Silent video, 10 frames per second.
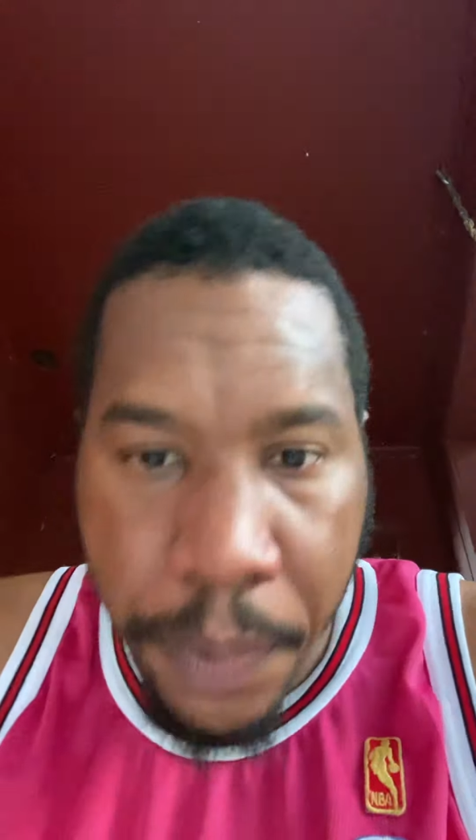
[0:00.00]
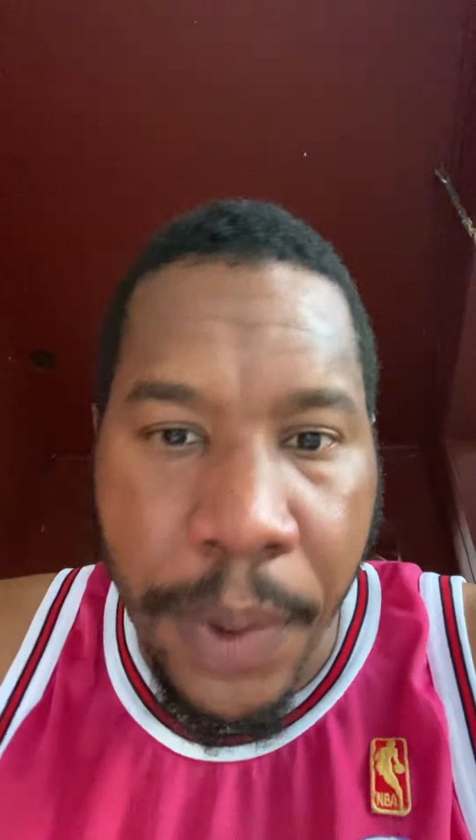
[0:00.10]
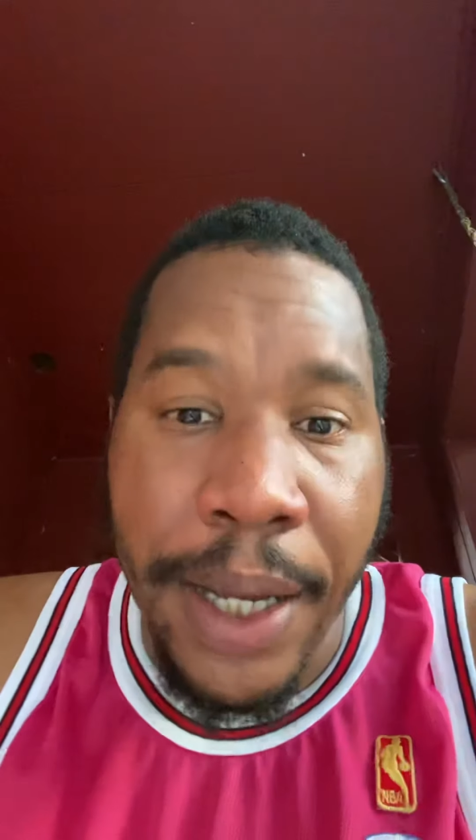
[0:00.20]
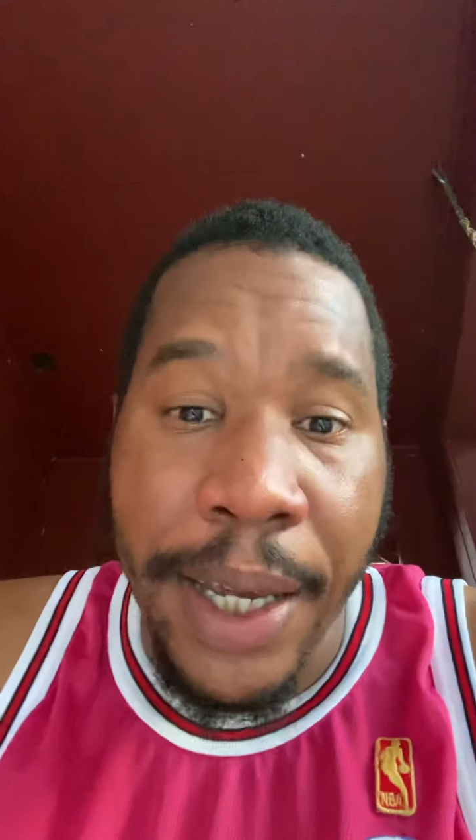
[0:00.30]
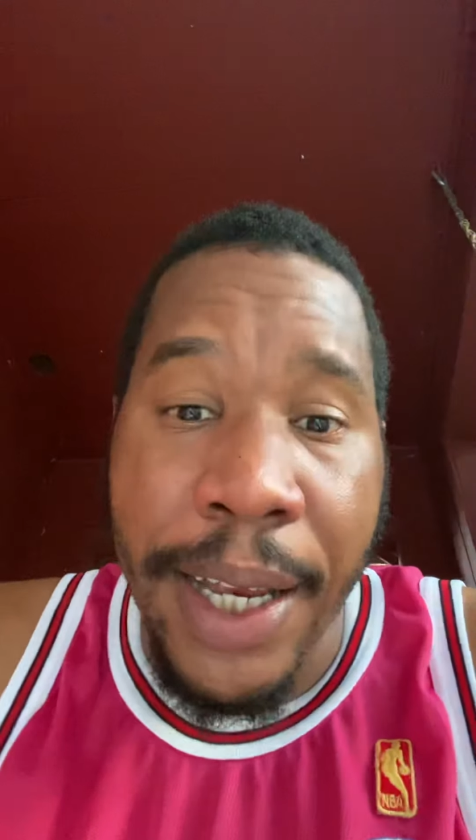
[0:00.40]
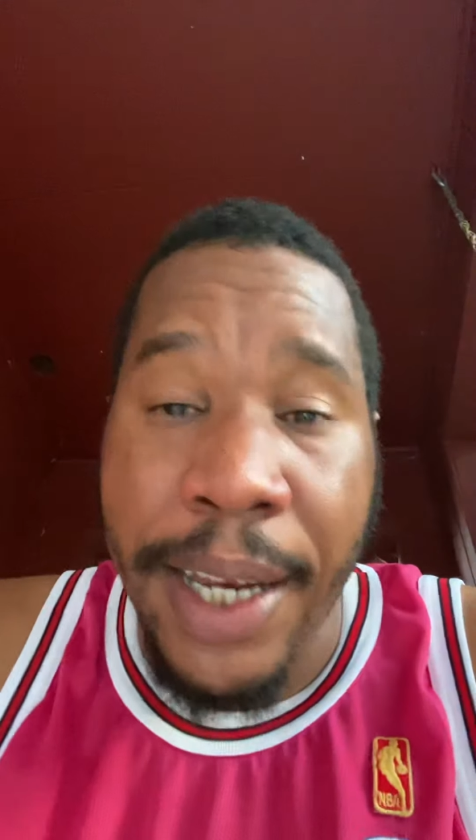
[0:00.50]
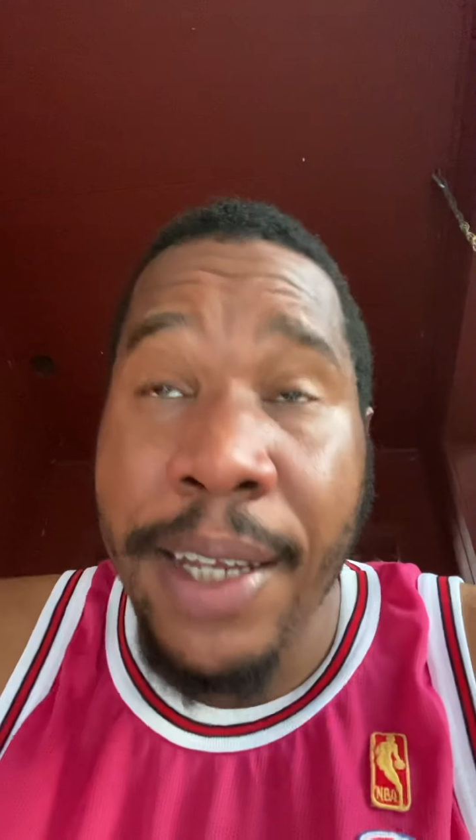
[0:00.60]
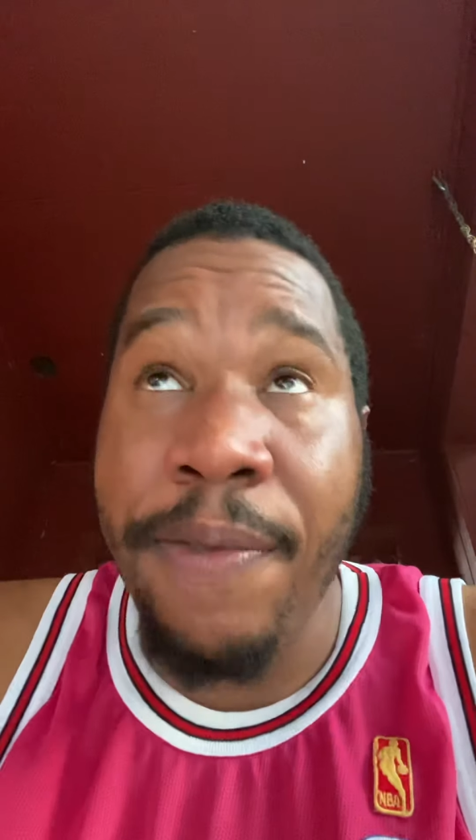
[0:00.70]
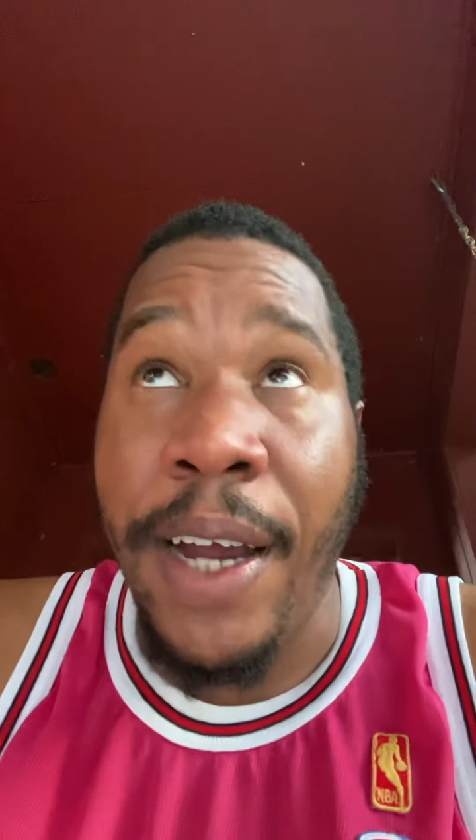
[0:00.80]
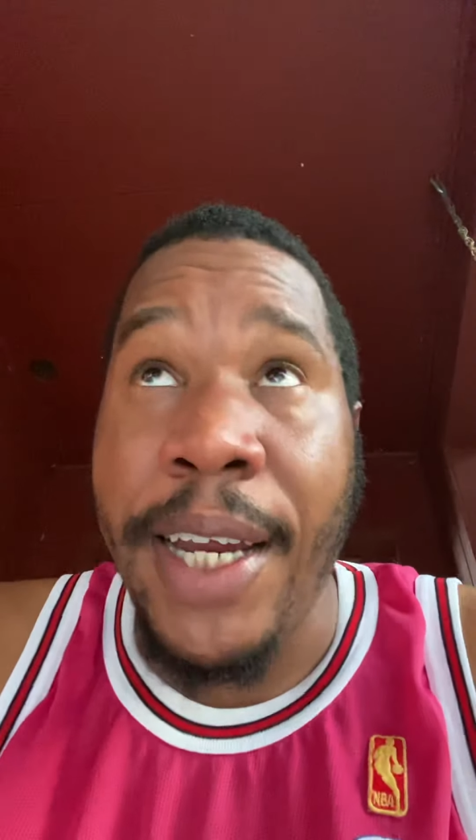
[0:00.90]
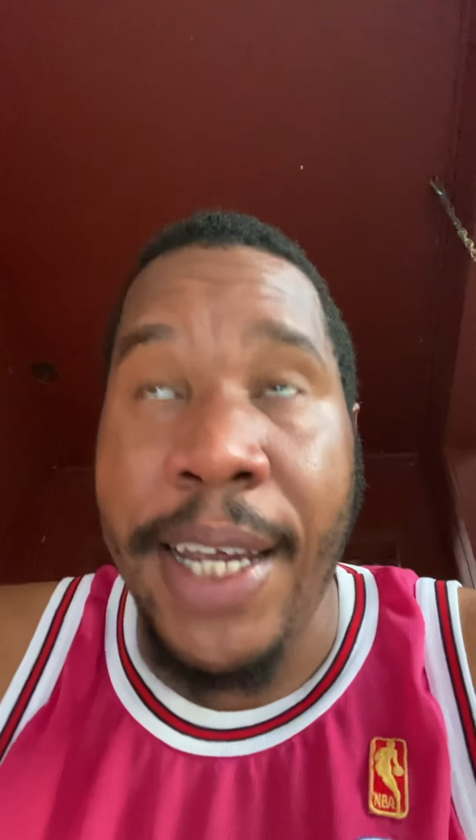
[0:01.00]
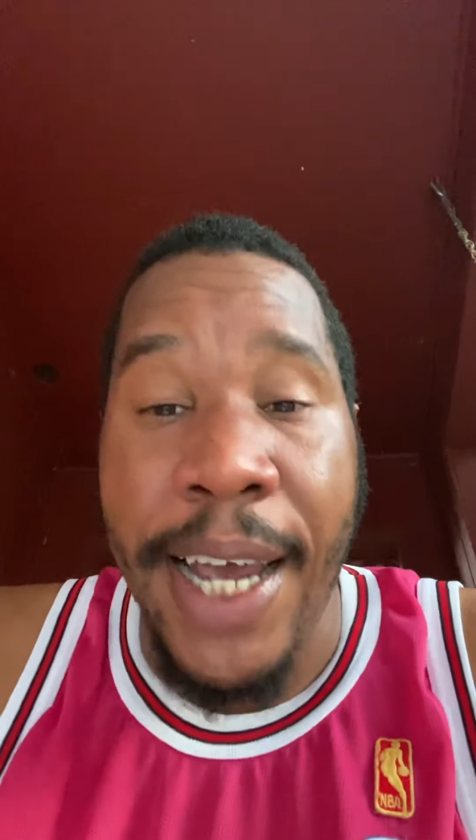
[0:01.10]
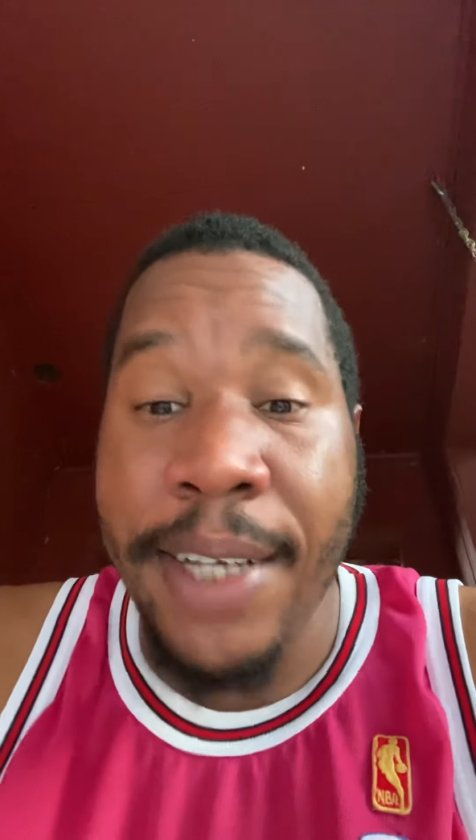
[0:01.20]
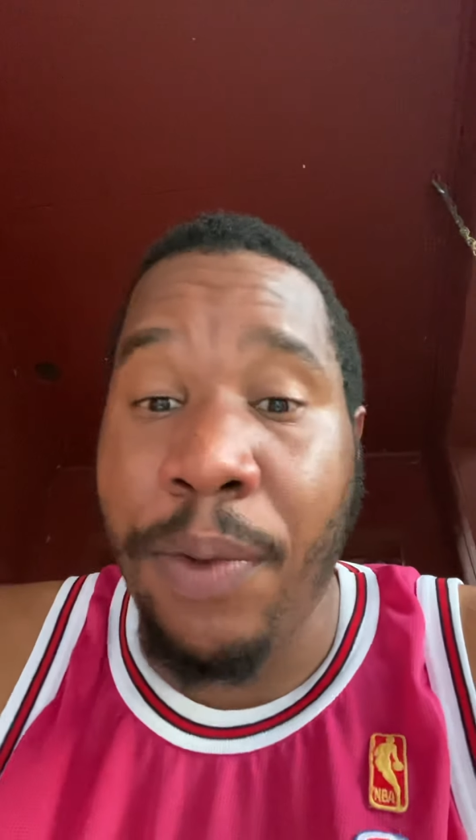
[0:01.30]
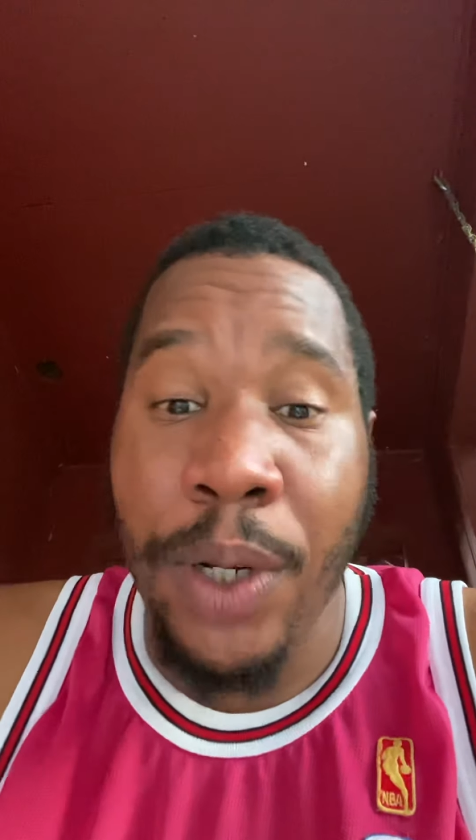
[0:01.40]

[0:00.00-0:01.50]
Again, in this fight, he has to